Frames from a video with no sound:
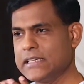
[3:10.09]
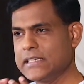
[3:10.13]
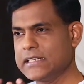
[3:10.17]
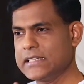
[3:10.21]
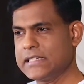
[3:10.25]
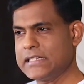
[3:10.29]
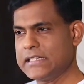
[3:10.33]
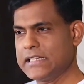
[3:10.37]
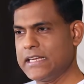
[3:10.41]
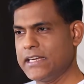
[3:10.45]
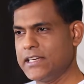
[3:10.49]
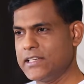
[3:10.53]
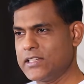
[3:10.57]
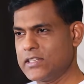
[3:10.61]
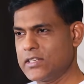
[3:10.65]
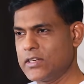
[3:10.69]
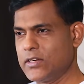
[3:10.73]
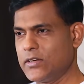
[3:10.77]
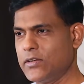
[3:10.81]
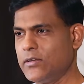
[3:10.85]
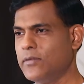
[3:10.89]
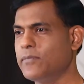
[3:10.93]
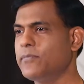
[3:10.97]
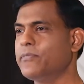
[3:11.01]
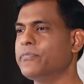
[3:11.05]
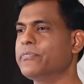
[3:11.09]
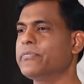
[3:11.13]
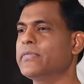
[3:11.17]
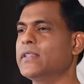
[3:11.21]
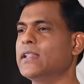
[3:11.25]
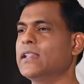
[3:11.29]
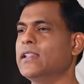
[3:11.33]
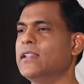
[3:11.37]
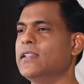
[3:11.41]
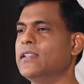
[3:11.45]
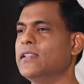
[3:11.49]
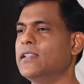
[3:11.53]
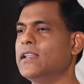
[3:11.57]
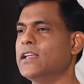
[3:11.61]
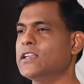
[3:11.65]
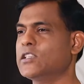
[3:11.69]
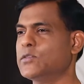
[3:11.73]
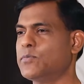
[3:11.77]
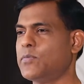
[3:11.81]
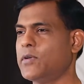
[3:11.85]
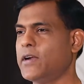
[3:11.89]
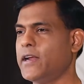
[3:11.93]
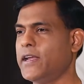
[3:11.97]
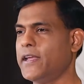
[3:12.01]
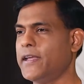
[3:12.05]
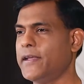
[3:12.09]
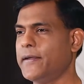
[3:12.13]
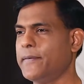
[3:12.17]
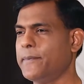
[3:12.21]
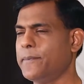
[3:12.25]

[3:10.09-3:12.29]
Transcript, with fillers: say so. Let's pray.